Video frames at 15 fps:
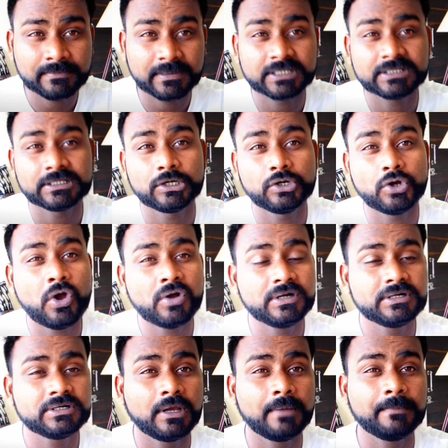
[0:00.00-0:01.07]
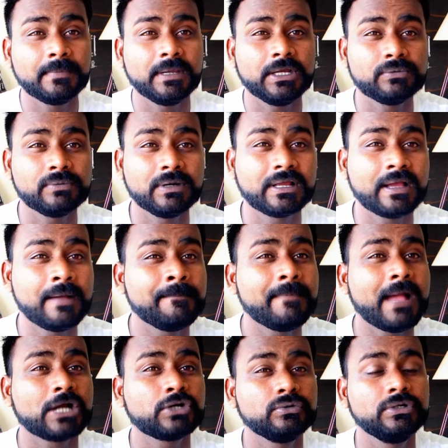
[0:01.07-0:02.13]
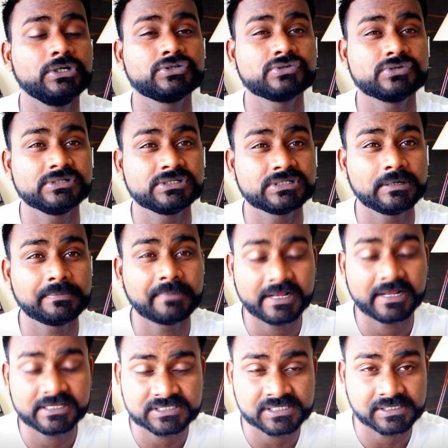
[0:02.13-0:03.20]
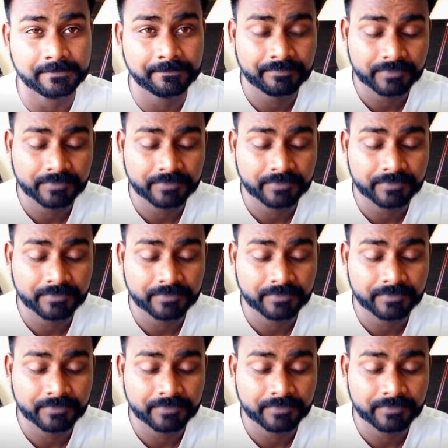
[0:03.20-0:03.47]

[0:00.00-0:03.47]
but in the longer term it will come back to its original pricing.